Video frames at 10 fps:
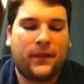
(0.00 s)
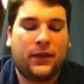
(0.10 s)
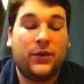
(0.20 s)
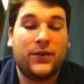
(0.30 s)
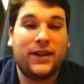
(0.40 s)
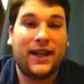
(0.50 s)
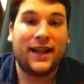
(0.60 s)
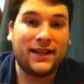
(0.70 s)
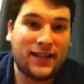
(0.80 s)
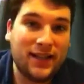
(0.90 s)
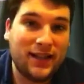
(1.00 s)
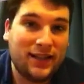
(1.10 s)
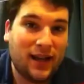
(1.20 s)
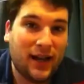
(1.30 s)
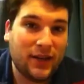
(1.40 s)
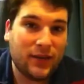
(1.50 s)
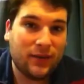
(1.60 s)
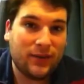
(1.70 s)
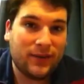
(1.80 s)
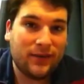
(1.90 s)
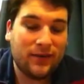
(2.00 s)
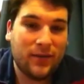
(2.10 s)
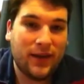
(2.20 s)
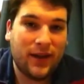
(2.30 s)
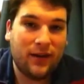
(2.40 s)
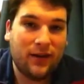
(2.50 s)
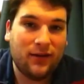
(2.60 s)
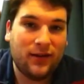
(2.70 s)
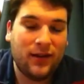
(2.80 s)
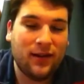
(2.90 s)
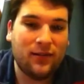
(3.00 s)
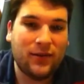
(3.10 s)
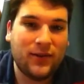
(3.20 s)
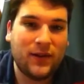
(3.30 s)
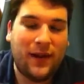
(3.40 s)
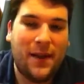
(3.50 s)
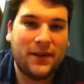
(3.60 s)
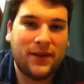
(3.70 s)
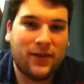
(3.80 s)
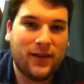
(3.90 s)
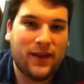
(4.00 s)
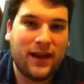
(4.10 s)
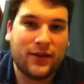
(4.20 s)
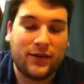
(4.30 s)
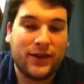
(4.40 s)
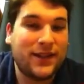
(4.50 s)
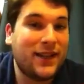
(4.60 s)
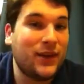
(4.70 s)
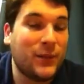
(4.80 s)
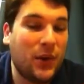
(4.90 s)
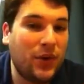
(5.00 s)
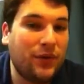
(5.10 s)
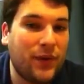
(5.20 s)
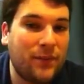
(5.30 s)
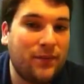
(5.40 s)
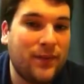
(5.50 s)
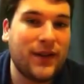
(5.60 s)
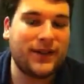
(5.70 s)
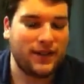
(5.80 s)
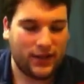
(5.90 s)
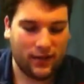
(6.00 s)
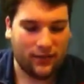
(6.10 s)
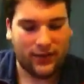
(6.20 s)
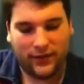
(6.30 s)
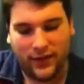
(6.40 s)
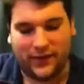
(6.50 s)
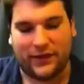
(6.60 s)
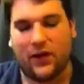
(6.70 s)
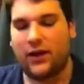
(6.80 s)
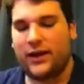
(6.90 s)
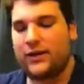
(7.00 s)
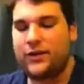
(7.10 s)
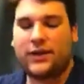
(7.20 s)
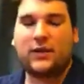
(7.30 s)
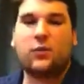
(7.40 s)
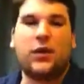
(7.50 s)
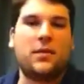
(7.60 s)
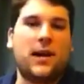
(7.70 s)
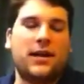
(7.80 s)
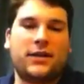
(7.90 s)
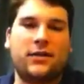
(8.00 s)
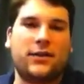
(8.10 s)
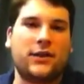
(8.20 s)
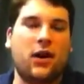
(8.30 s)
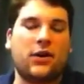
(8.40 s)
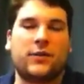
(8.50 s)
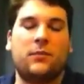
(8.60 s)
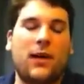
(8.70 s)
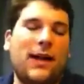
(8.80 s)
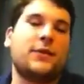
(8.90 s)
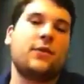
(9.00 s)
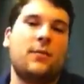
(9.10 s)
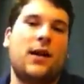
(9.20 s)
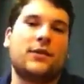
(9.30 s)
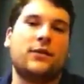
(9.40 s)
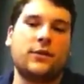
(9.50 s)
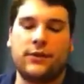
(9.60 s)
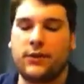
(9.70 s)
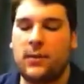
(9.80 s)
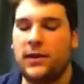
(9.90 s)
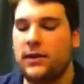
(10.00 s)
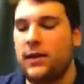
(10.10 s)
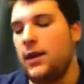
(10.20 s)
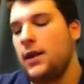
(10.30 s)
Use it against the dinosaurs when they're, you know, using Rabbit to go into the dinosaurs, because it kills both of them, because it, you know, it doesn't target. It just says when the monsters are monsters are summoned.